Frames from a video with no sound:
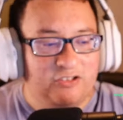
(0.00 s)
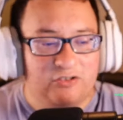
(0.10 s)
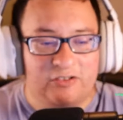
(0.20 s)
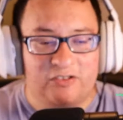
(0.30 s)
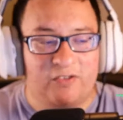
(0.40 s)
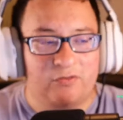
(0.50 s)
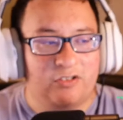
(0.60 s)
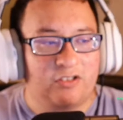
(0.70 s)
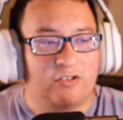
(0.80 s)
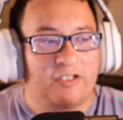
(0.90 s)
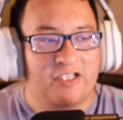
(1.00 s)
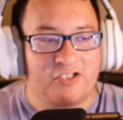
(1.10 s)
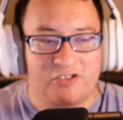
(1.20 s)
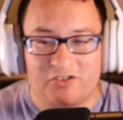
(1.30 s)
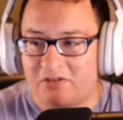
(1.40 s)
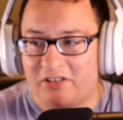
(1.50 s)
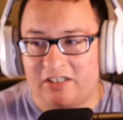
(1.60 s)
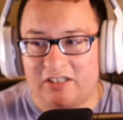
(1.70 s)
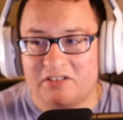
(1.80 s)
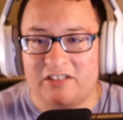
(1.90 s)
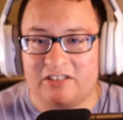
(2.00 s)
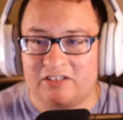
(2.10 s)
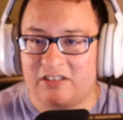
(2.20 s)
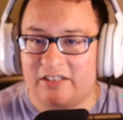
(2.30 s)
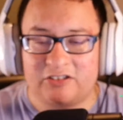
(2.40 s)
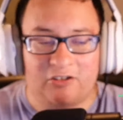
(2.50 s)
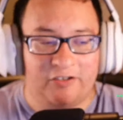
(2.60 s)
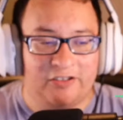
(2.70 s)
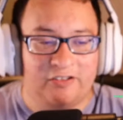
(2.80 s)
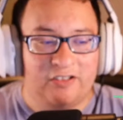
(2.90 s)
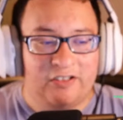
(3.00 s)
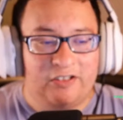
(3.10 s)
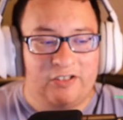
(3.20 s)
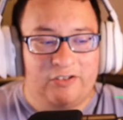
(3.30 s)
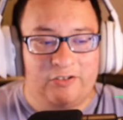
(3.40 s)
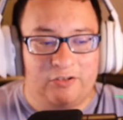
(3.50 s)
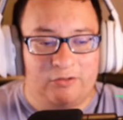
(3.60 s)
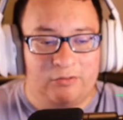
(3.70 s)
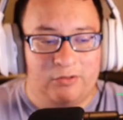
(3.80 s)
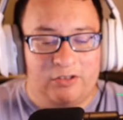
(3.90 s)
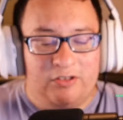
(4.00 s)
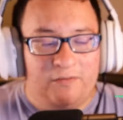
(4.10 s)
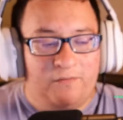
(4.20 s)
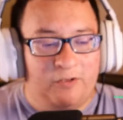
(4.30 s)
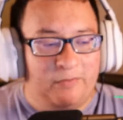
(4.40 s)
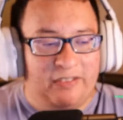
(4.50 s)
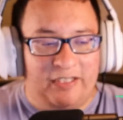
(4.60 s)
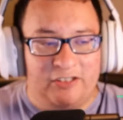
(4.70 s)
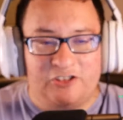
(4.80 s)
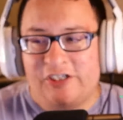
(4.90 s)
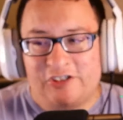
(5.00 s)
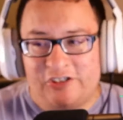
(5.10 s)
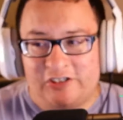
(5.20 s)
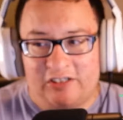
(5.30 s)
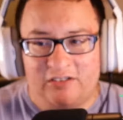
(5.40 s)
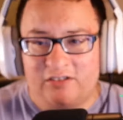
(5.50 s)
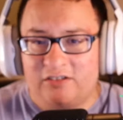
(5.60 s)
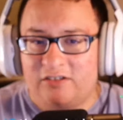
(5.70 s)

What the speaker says: is filmed on location, so he hasn't like started, filming at Cinecittà,